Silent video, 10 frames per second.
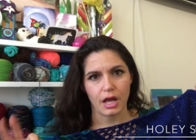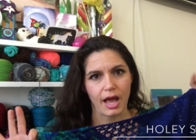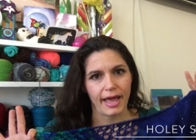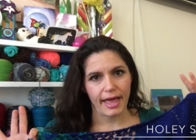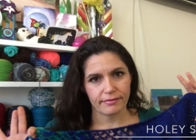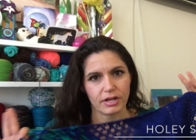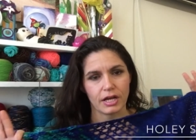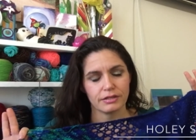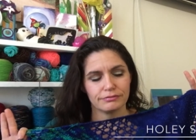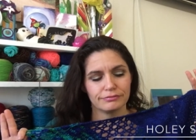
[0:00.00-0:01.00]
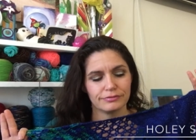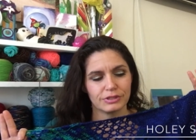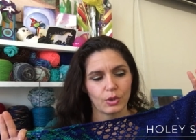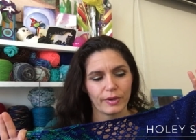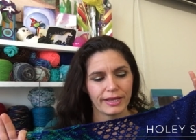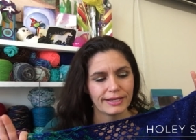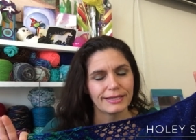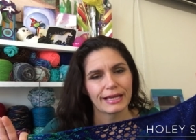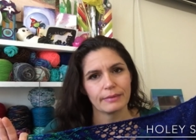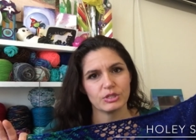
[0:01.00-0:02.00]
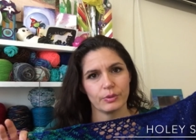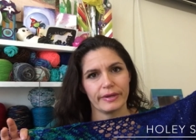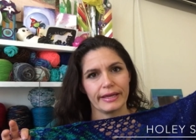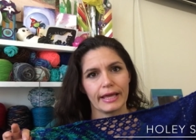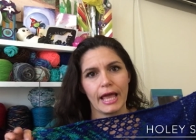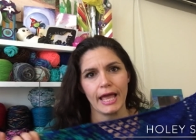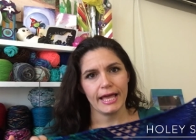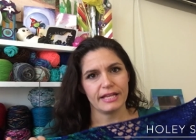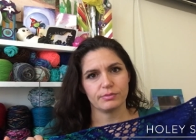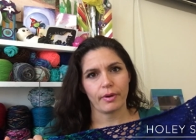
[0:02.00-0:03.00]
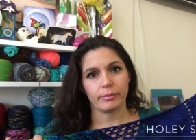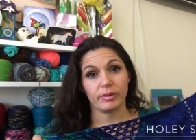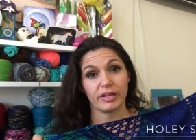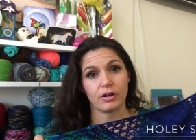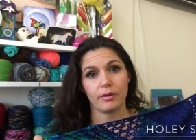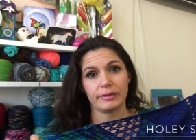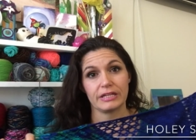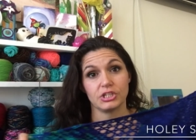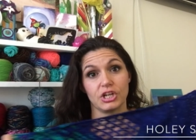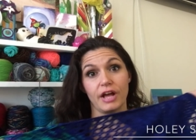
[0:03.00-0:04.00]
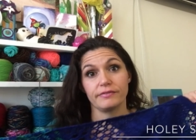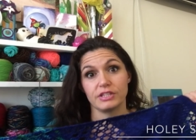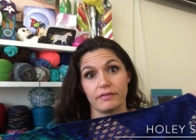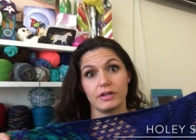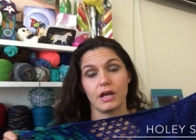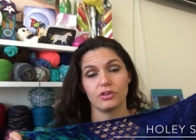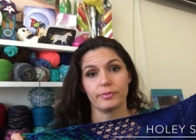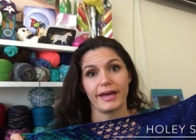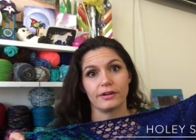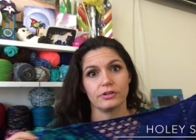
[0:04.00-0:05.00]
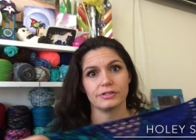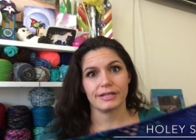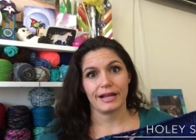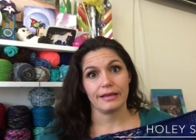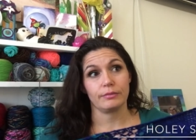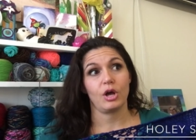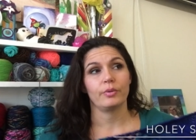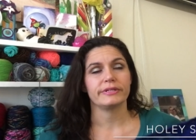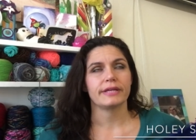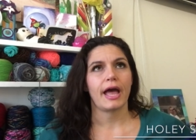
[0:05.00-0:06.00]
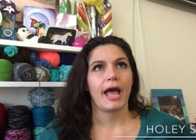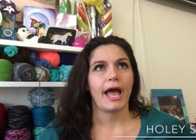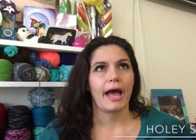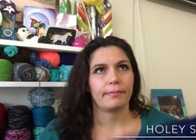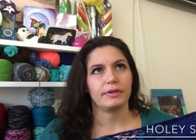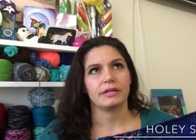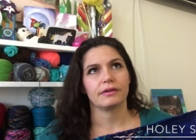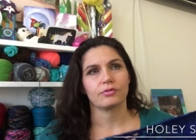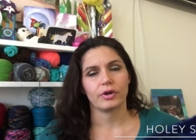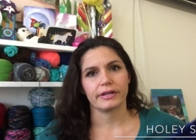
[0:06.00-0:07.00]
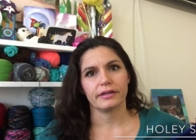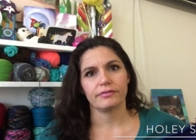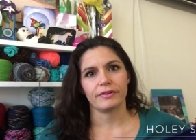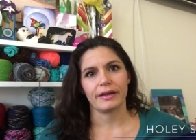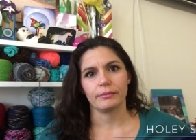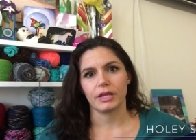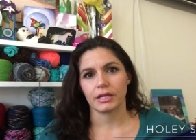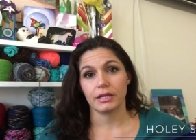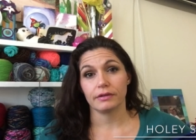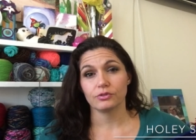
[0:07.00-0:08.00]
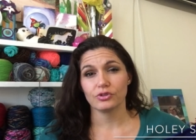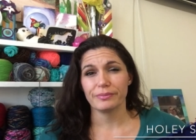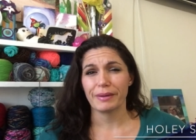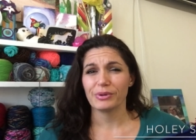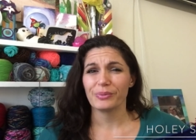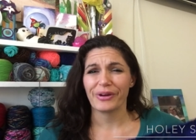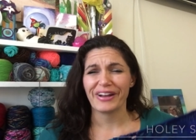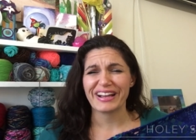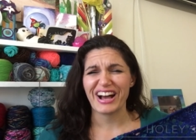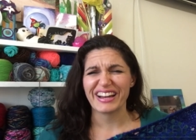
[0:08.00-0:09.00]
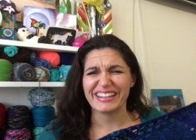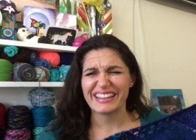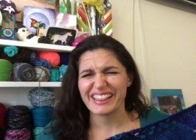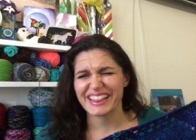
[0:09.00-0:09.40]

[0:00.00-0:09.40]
I have not. So anything I'm doing is probably a culmination of 7 other patterns, and I'm always happy to give credit if I'm lucky enough to remember where I got it.